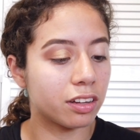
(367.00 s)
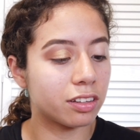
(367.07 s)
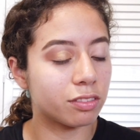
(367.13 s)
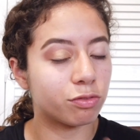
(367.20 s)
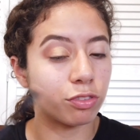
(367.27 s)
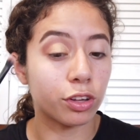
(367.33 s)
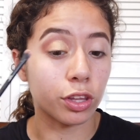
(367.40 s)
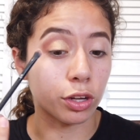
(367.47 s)

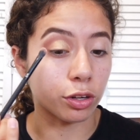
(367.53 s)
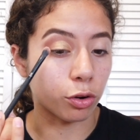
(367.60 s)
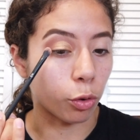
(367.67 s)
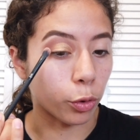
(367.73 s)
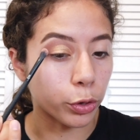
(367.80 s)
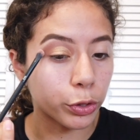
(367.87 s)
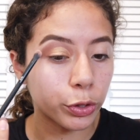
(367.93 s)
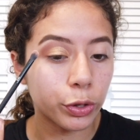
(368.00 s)
for the
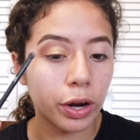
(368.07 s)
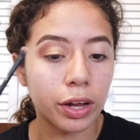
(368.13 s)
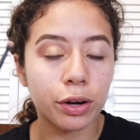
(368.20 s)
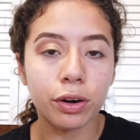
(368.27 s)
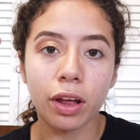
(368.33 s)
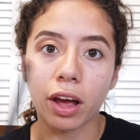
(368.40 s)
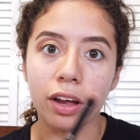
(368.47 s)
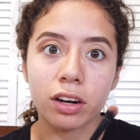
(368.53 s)
corner. I don't
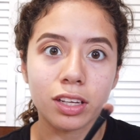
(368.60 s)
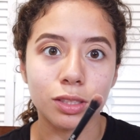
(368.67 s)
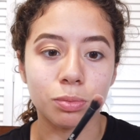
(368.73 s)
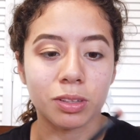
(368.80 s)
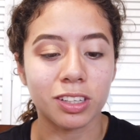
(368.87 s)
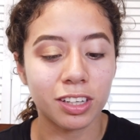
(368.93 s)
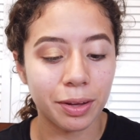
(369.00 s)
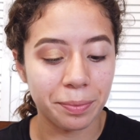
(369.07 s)
know how to
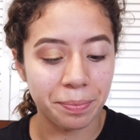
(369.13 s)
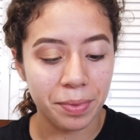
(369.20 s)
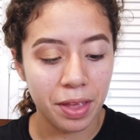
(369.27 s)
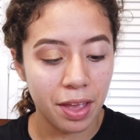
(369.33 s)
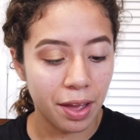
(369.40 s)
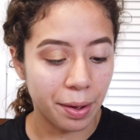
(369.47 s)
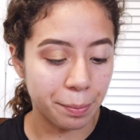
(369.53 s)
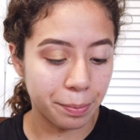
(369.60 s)
explain it,
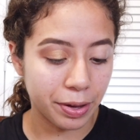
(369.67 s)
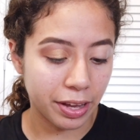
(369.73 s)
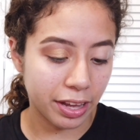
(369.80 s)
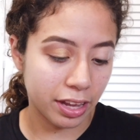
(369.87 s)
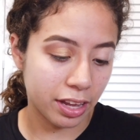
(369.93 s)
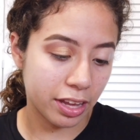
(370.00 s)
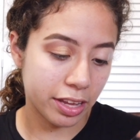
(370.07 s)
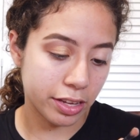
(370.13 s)
but
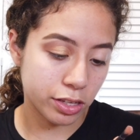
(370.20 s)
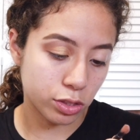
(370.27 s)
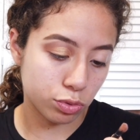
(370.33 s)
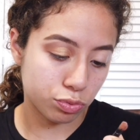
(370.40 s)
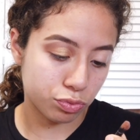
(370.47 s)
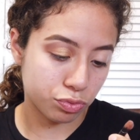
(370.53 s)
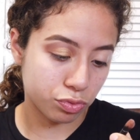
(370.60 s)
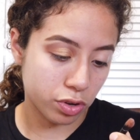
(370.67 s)
it is
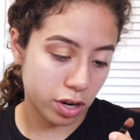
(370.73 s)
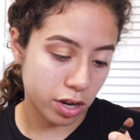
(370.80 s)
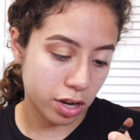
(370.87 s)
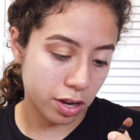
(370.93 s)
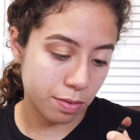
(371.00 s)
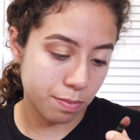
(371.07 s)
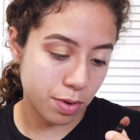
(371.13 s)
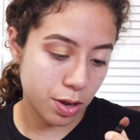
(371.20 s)

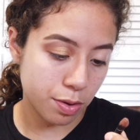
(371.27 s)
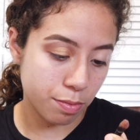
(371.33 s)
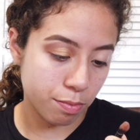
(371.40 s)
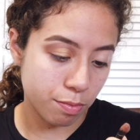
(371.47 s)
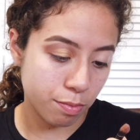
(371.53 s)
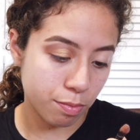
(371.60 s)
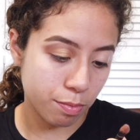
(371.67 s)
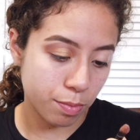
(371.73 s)
from
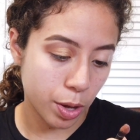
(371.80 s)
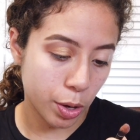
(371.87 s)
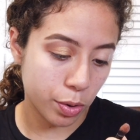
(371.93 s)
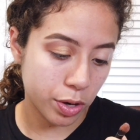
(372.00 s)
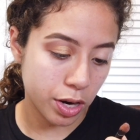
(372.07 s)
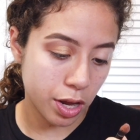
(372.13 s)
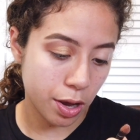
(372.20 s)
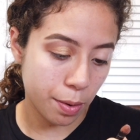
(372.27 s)

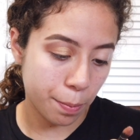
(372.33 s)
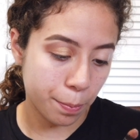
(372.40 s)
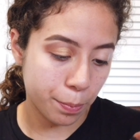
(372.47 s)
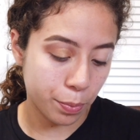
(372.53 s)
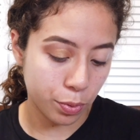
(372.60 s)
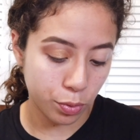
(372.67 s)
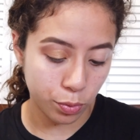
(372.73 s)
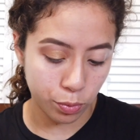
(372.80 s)
Moda
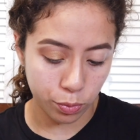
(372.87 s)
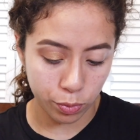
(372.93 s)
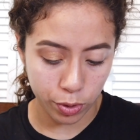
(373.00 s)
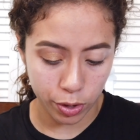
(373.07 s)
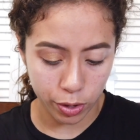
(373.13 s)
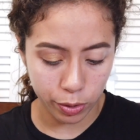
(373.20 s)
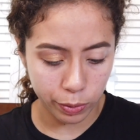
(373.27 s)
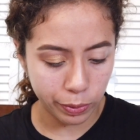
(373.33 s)

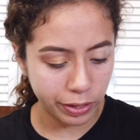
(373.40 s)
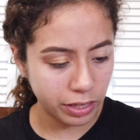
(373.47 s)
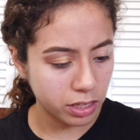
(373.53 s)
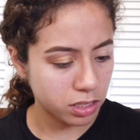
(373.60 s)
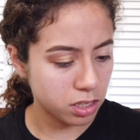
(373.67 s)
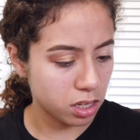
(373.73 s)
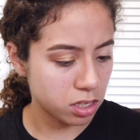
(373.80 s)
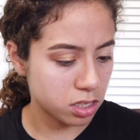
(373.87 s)
Pro. It
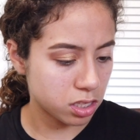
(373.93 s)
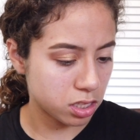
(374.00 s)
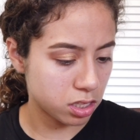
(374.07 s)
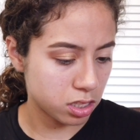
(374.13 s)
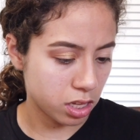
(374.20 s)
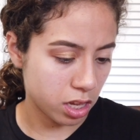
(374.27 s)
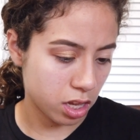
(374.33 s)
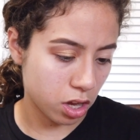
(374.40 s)
does not
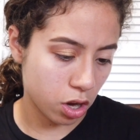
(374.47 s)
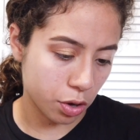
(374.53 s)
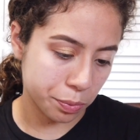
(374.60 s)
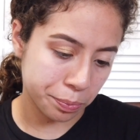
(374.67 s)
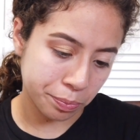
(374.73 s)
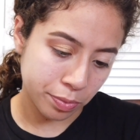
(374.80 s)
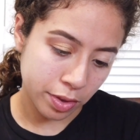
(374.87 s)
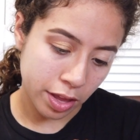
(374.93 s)
say, oh,
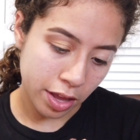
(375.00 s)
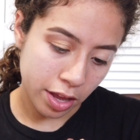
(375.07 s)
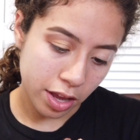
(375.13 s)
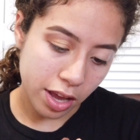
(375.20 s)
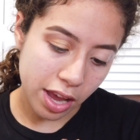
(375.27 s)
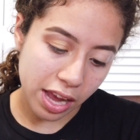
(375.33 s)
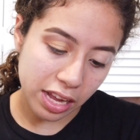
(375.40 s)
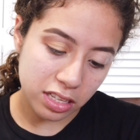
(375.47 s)

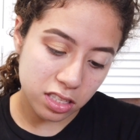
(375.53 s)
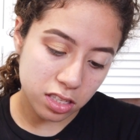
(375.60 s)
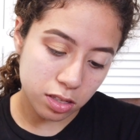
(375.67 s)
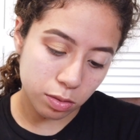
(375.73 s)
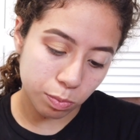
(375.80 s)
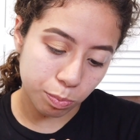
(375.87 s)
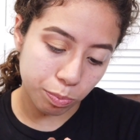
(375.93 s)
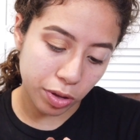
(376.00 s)
it's
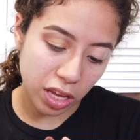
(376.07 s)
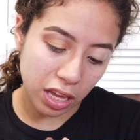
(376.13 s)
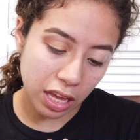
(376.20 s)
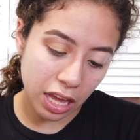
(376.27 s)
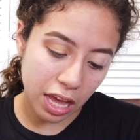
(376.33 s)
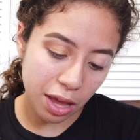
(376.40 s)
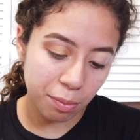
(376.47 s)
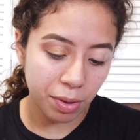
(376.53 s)

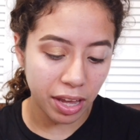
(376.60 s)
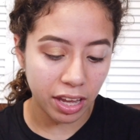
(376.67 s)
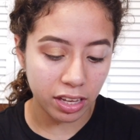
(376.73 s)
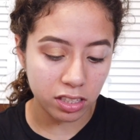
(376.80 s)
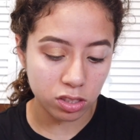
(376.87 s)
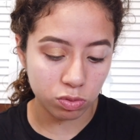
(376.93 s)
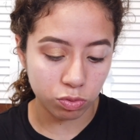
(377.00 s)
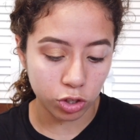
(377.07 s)

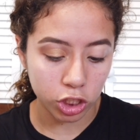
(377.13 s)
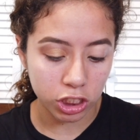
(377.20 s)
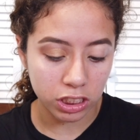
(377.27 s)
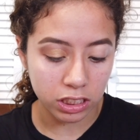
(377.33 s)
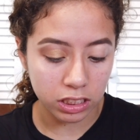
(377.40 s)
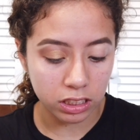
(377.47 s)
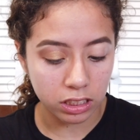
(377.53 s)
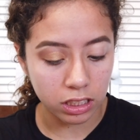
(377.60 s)
BMX
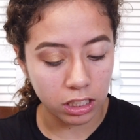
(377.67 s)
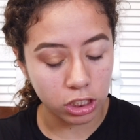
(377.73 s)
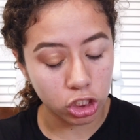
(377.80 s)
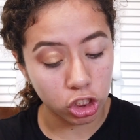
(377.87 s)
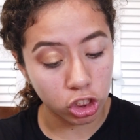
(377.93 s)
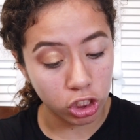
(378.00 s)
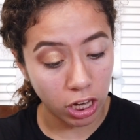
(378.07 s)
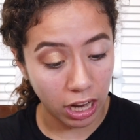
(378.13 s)
466
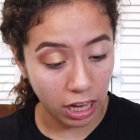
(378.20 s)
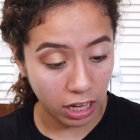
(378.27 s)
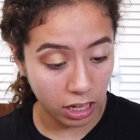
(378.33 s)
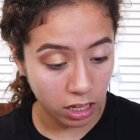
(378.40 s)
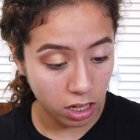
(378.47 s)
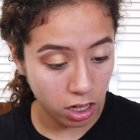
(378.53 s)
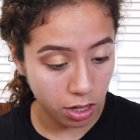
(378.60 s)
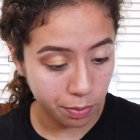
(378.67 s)

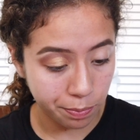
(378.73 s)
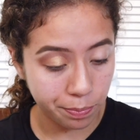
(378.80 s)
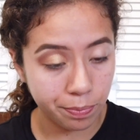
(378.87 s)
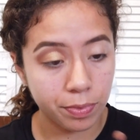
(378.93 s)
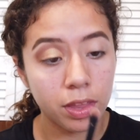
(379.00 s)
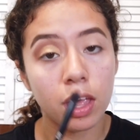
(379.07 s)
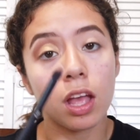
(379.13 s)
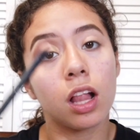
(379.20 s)
shade.
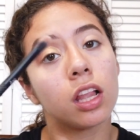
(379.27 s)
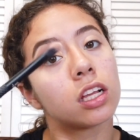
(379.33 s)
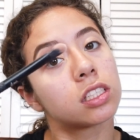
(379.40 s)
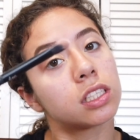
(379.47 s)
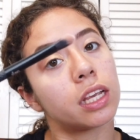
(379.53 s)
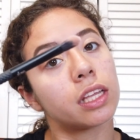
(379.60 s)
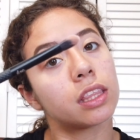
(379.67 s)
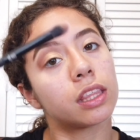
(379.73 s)
Looks
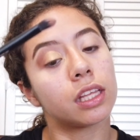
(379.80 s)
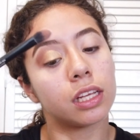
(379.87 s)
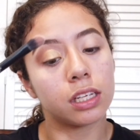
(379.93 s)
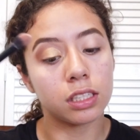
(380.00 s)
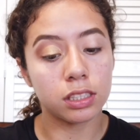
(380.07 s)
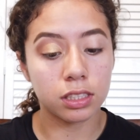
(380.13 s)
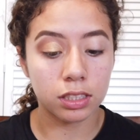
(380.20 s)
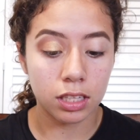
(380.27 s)
like
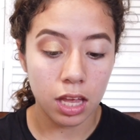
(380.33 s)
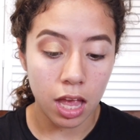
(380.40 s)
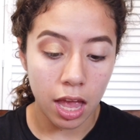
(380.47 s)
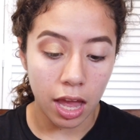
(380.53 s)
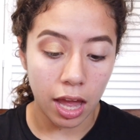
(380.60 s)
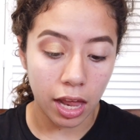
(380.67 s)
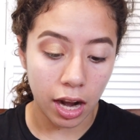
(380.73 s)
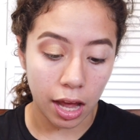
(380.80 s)
this.
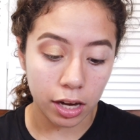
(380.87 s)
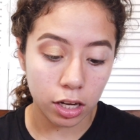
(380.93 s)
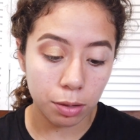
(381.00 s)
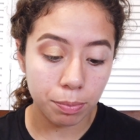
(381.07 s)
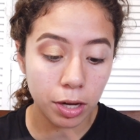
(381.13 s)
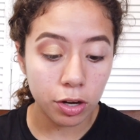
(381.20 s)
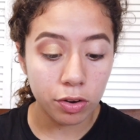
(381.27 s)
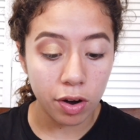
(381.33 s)
And I'm gonna
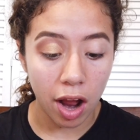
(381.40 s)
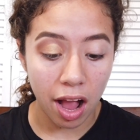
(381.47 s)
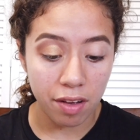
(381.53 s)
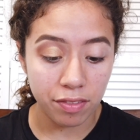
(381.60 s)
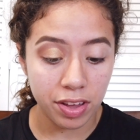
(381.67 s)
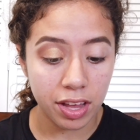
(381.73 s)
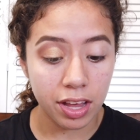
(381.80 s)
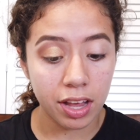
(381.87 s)
be
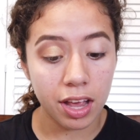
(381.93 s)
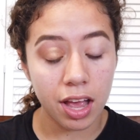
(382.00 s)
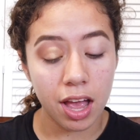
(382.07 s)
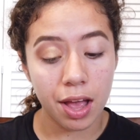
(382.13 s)
grabbing,